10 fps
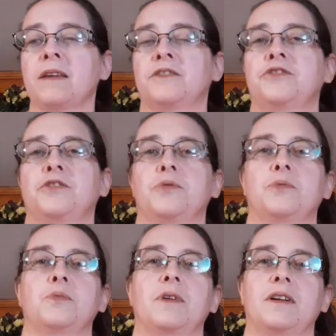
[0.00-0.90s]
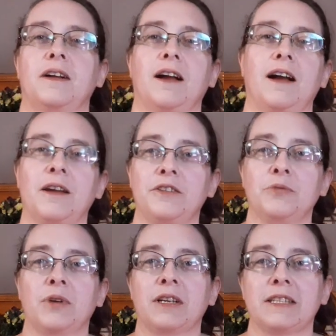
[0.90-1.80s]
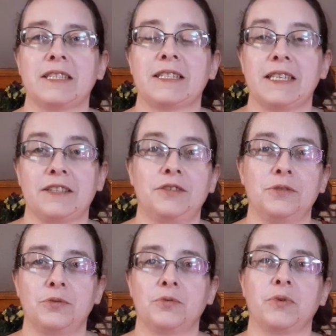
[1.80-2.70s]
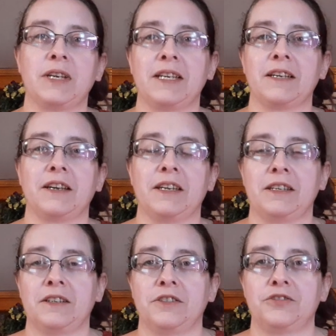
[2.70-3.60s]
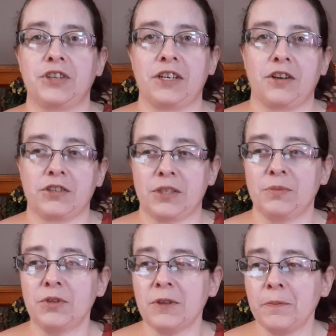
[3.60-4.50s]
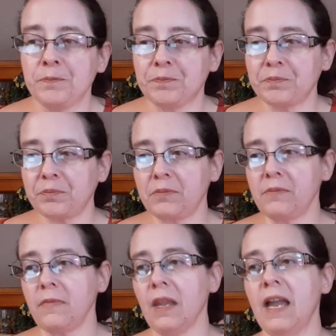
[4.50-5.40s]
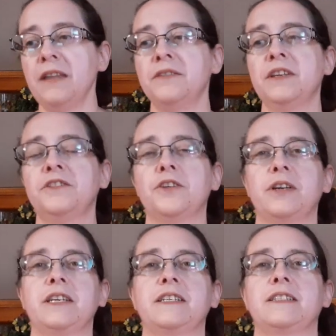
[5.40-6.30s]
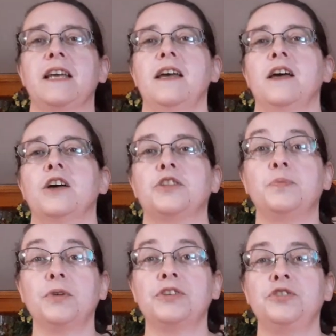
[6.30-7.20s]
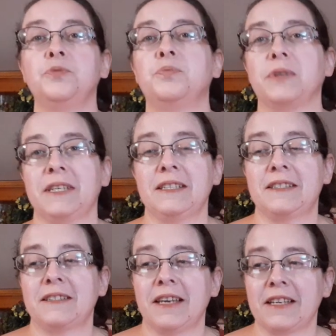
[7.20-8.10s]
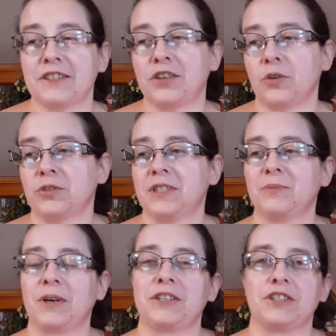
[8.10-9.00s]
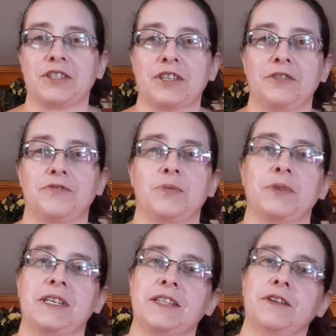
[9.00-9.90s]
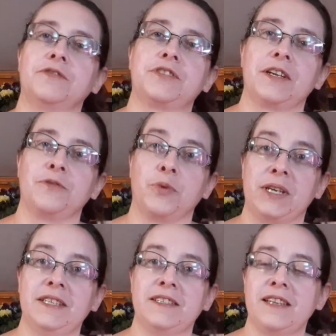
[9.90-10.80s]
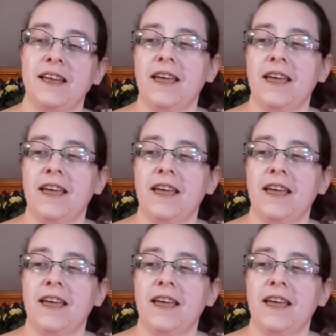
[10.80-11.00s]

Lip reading: So I do want to at least get to reading a Jane Austen book. And then there is the BookTube Blitz that is hosted by Jessica from Lady Lovestead Reads.